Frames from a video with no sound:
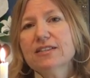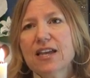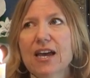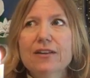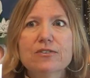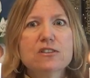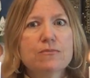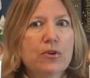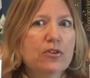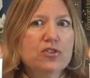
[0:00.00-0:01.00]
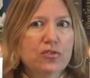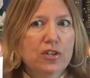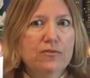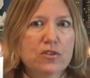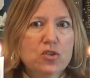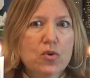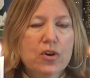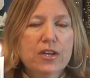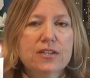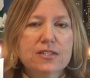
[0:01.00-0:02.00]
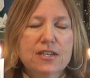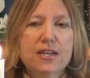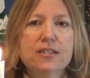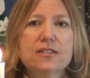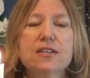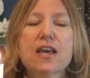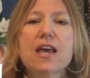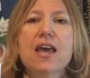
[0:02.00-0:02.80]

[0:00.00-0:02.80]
it's kind of a spiritual inventory in a sense.